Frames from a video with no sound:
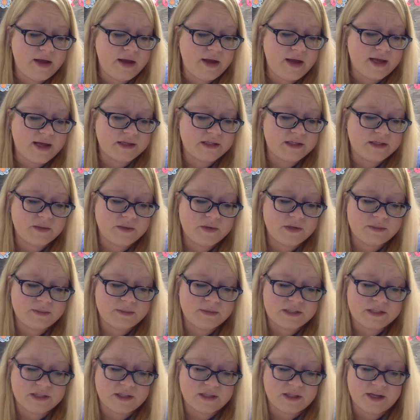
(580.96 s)
As soon as
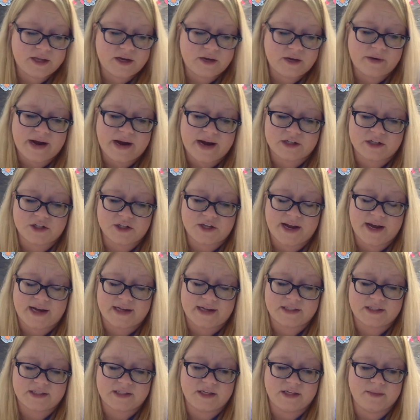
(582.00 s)
Mr. Leo actually
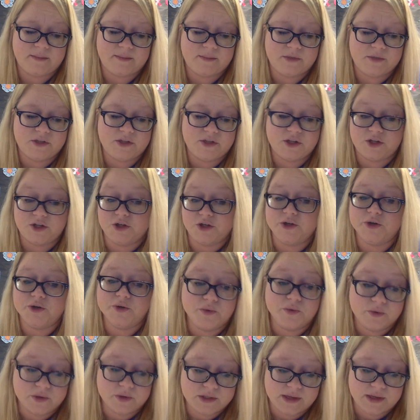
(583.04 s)
asks him to
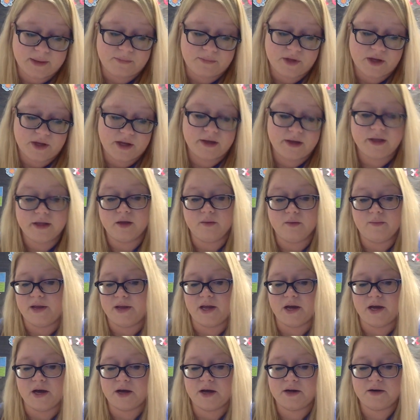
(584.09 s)
do something, he'll be
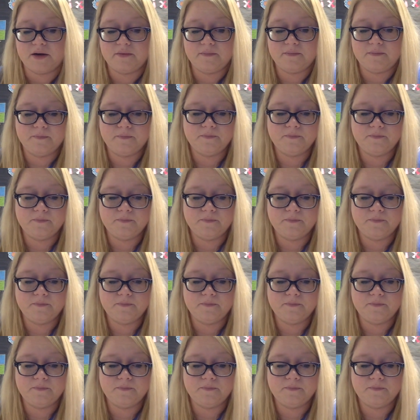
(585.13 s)
gone.